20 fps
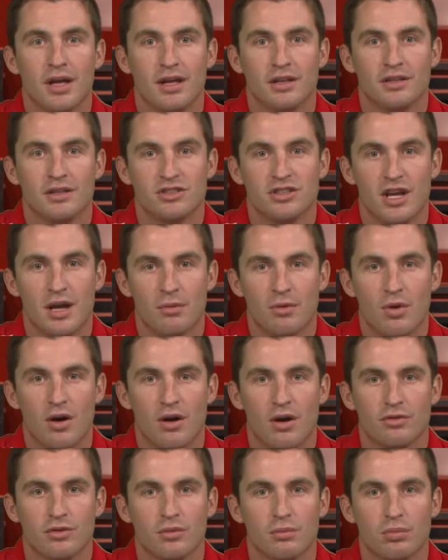and Sham
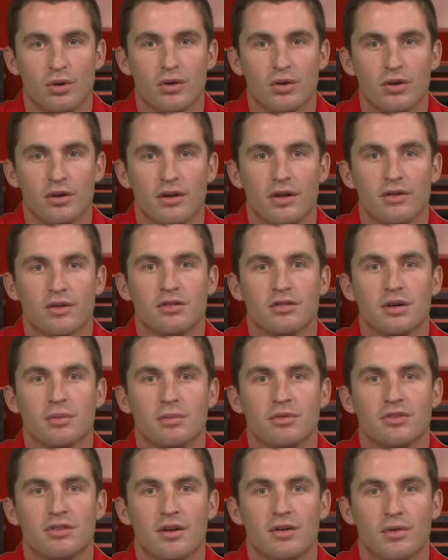Crawford broke another
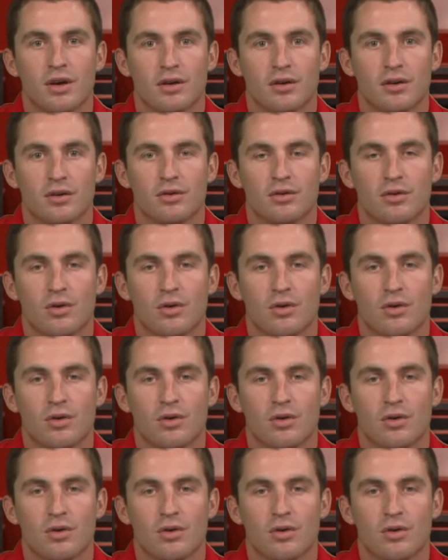Columbus State record,